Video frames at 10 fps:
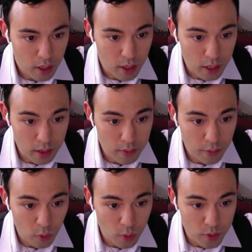It
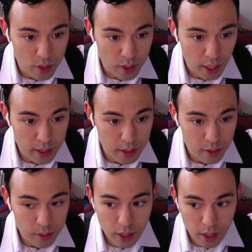forms a
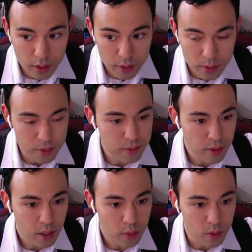90-degree angle
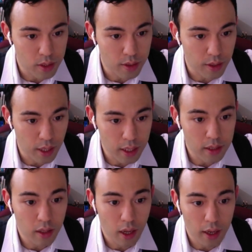with any
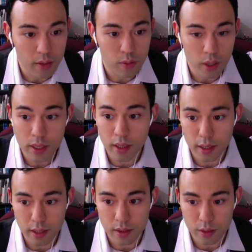line
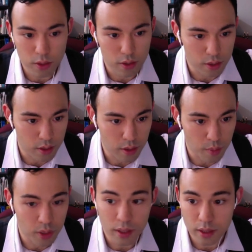radiating along the
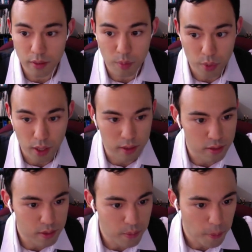plane of the
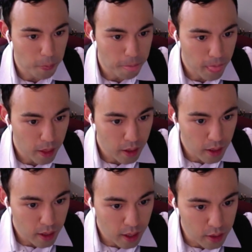base.
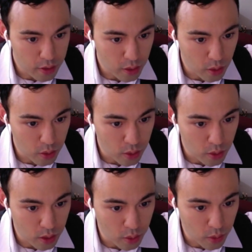And so
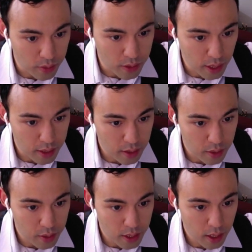here we have a
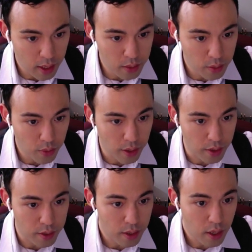90-degree angle there,